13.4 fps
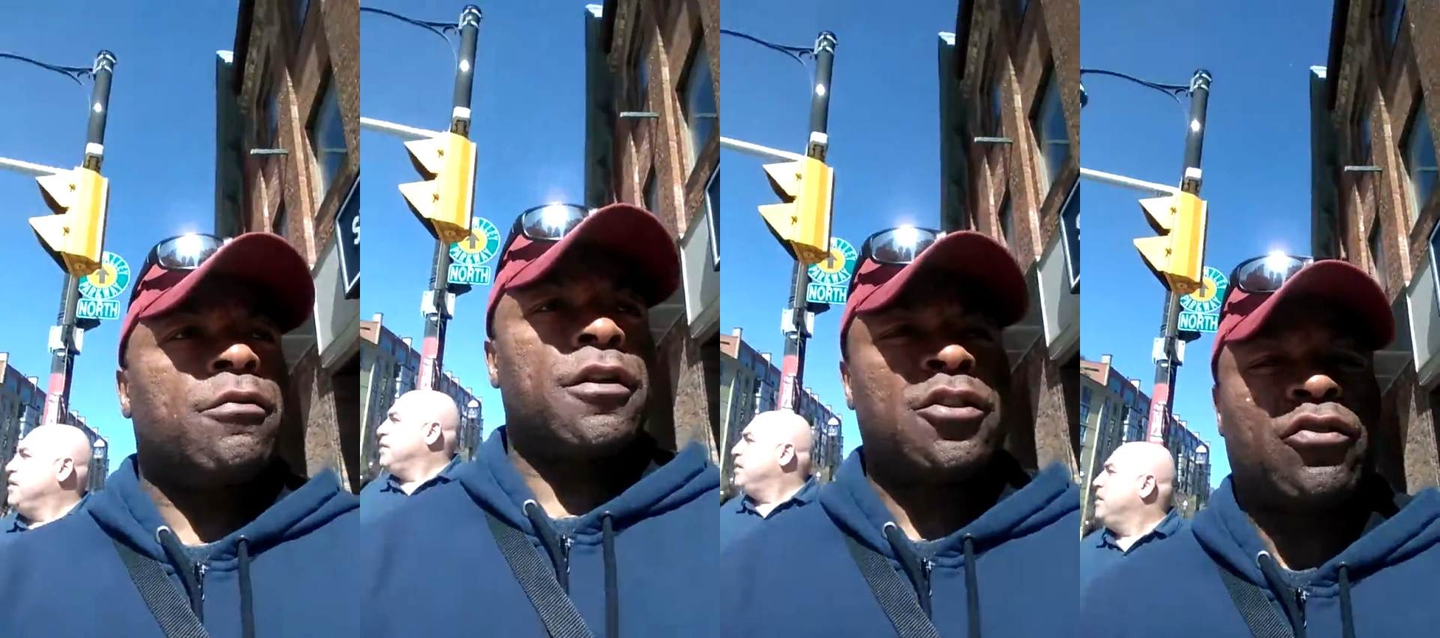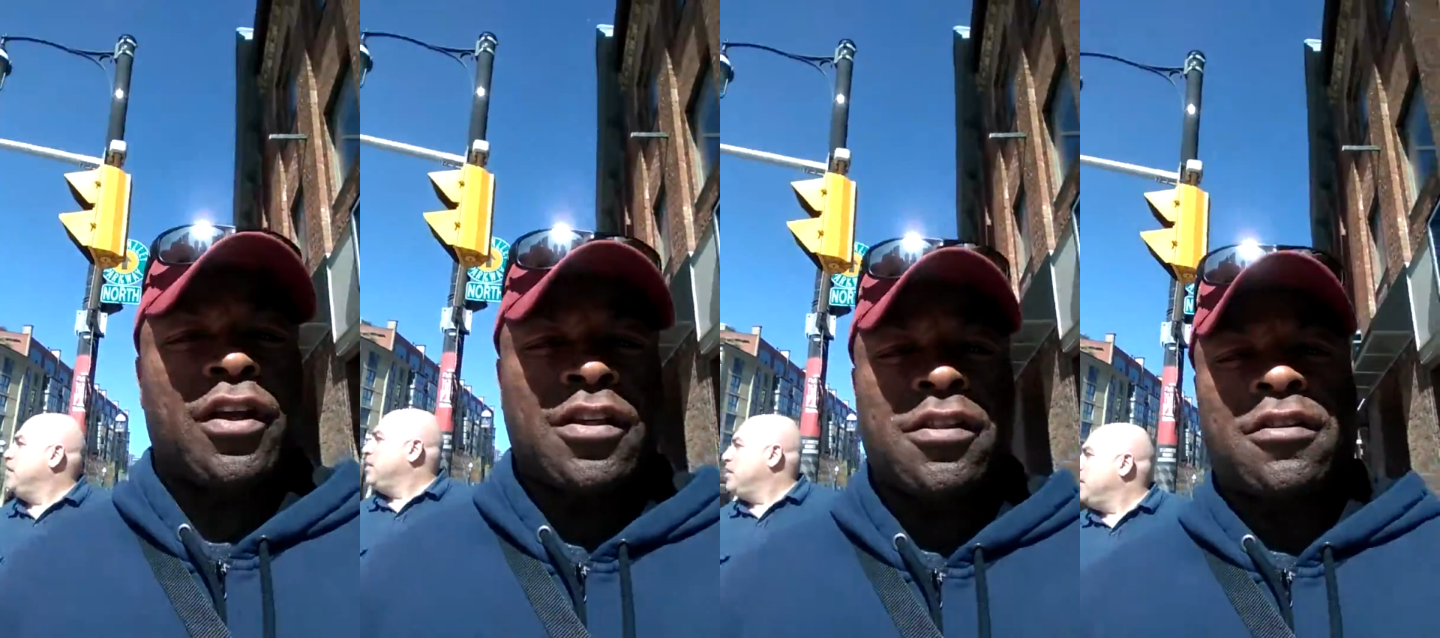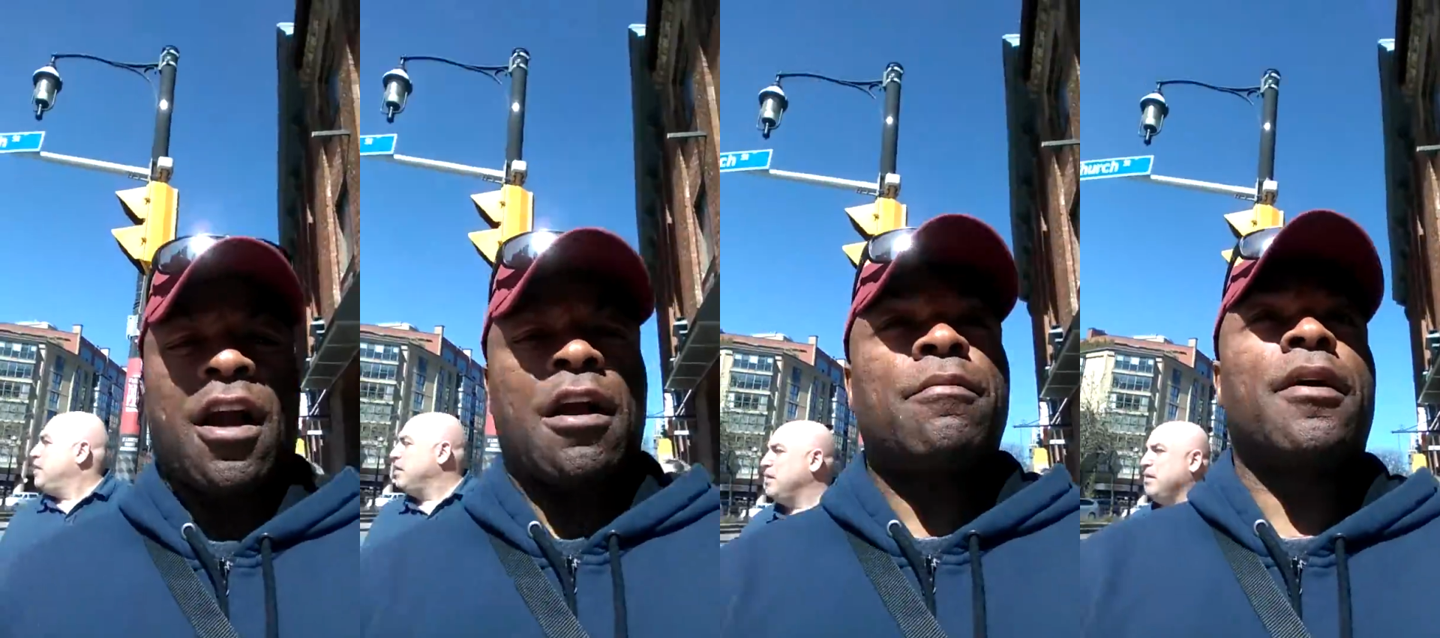We drink
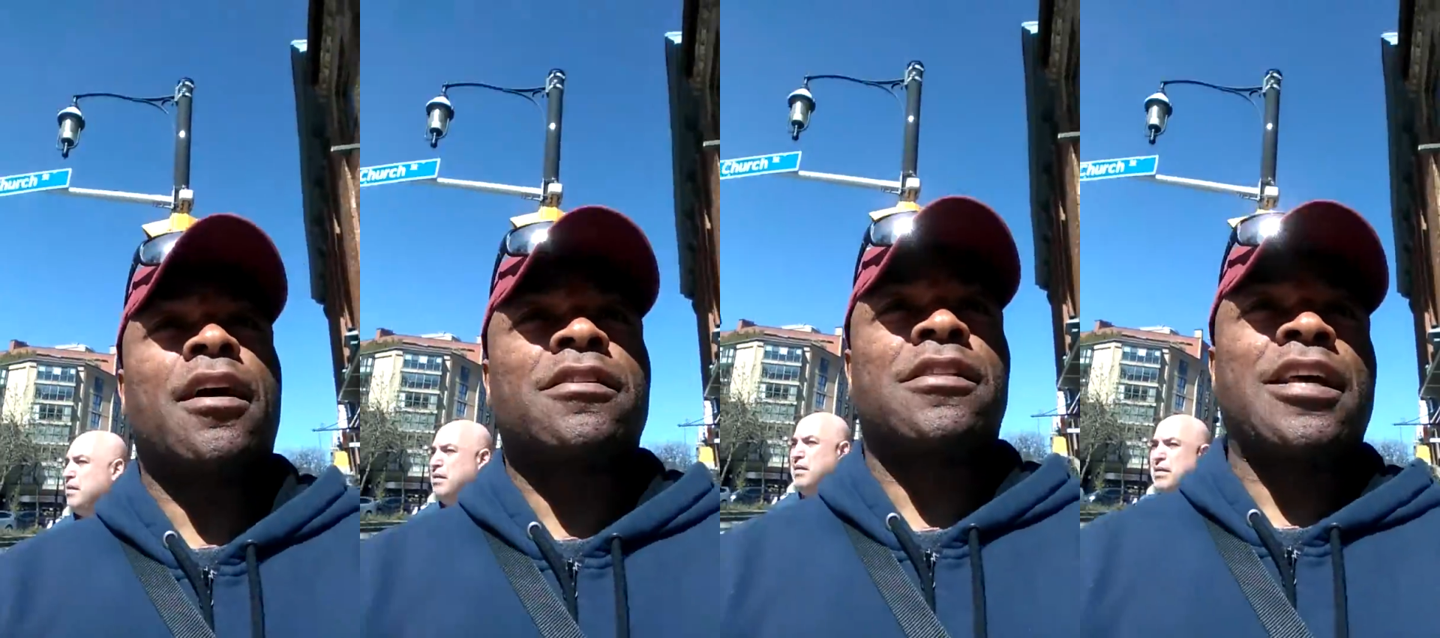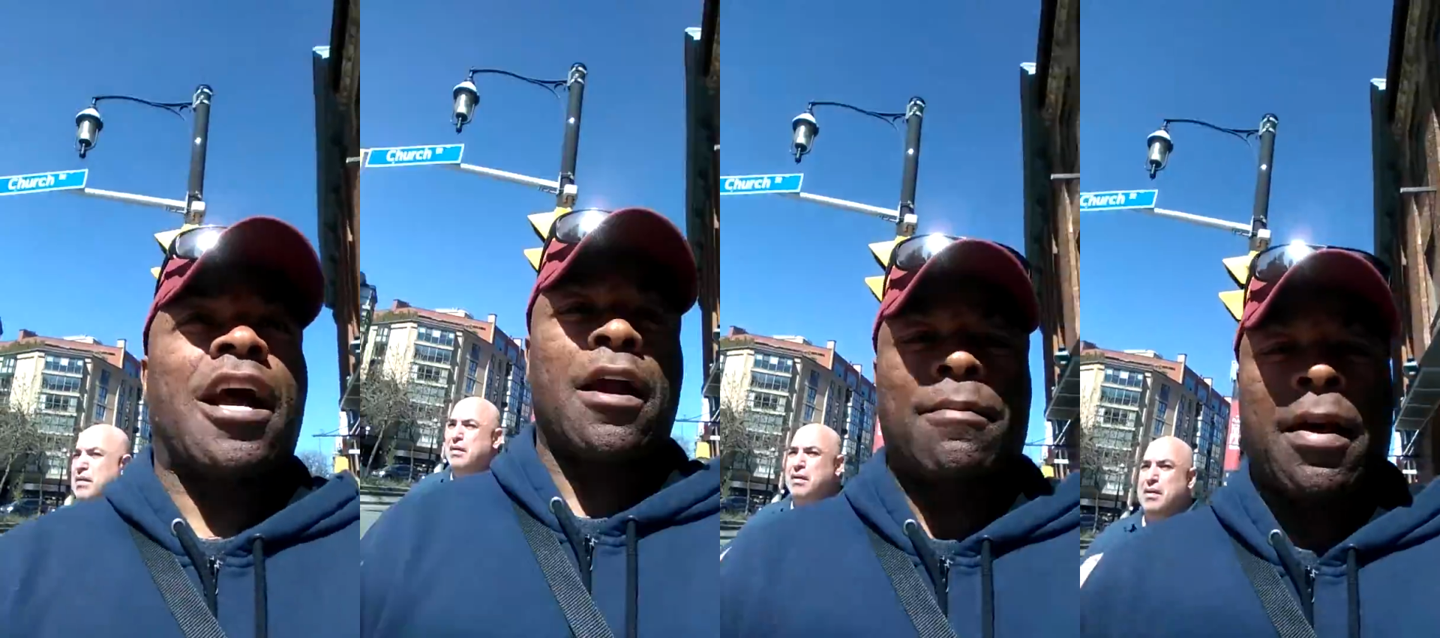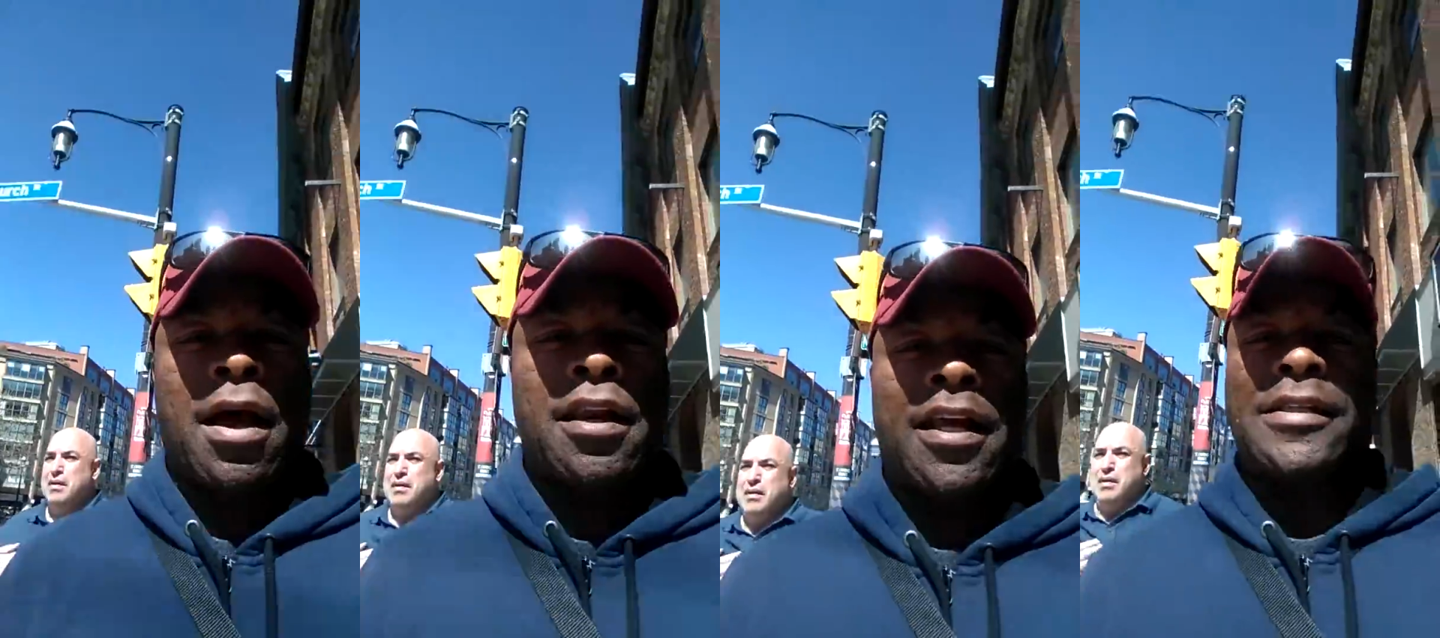Starbucks. Sorry
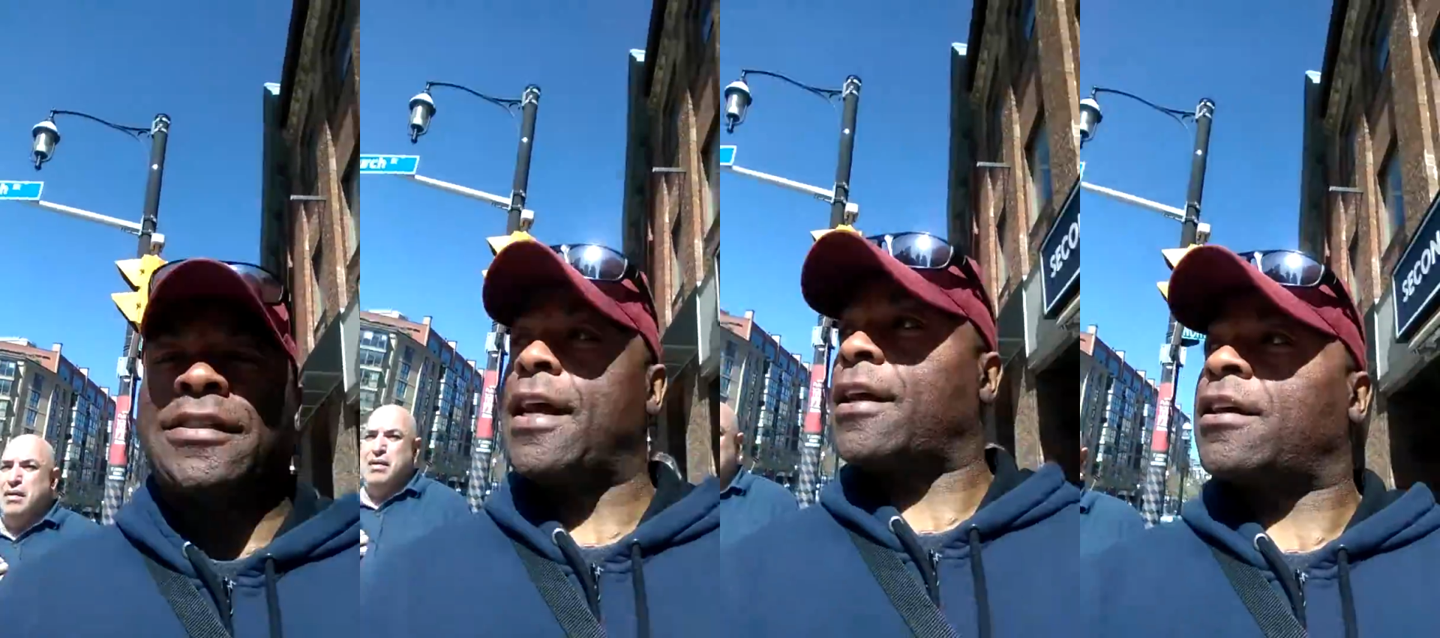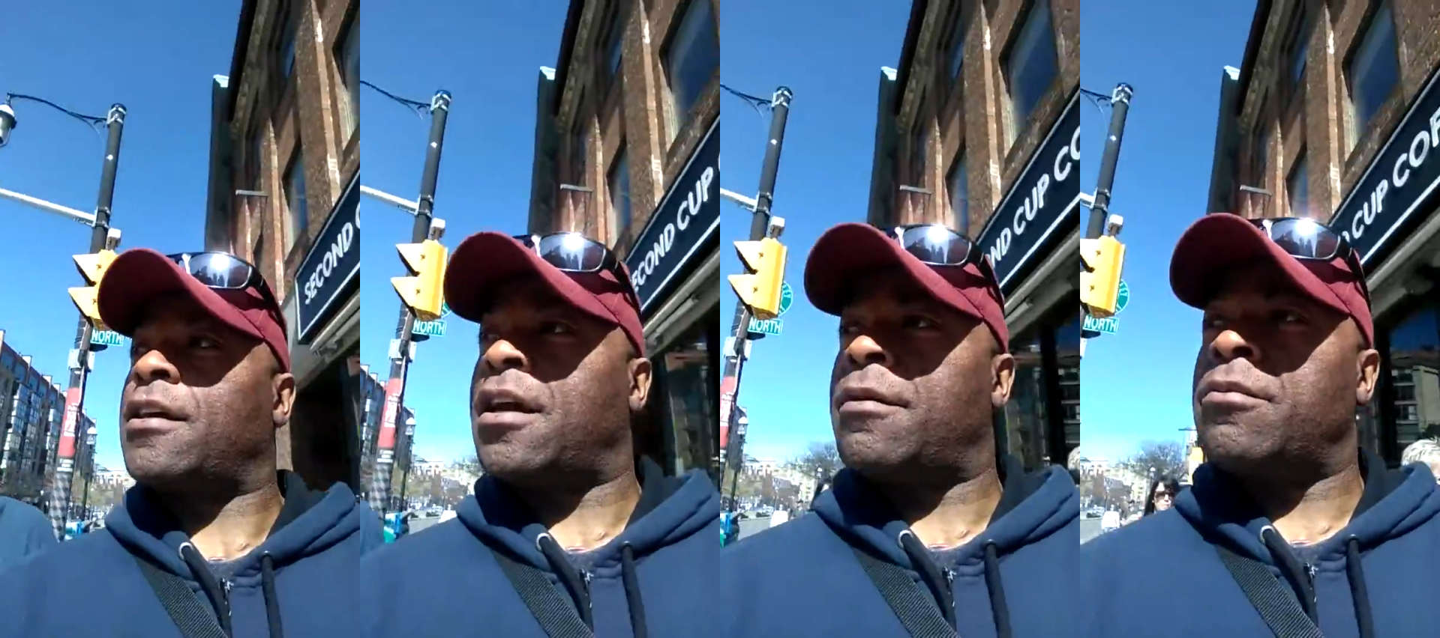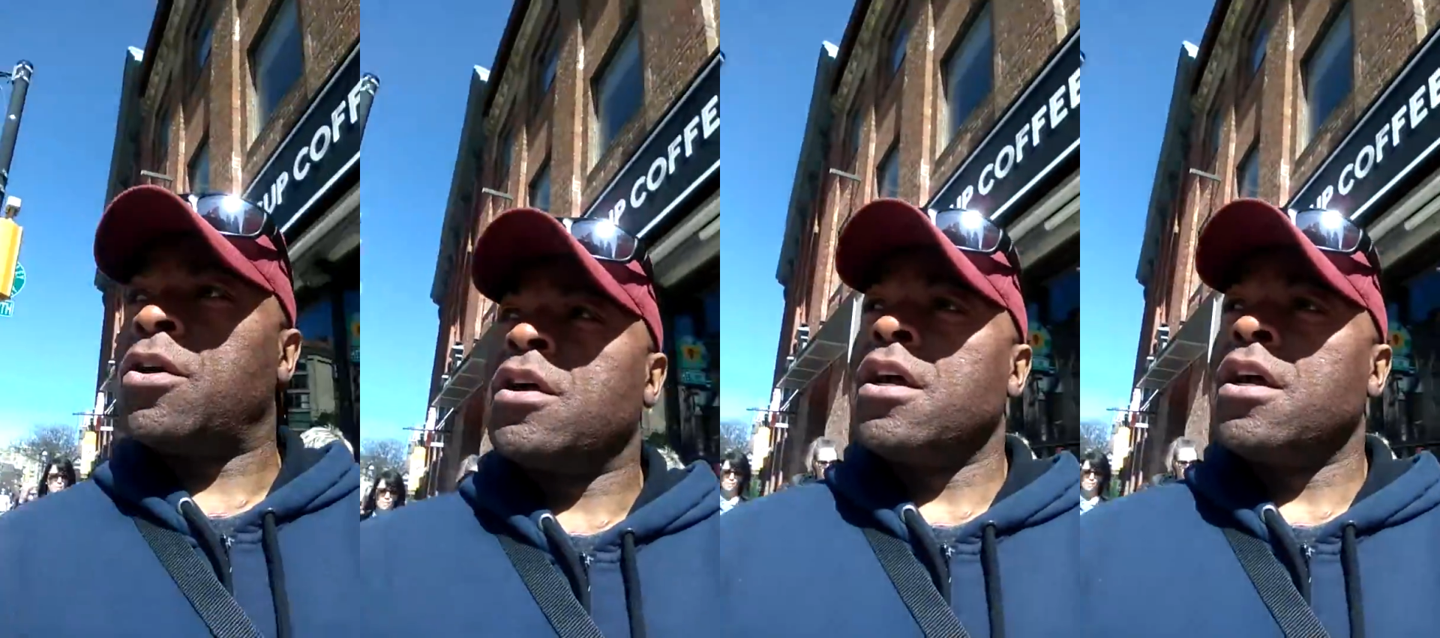about that, Second Cup.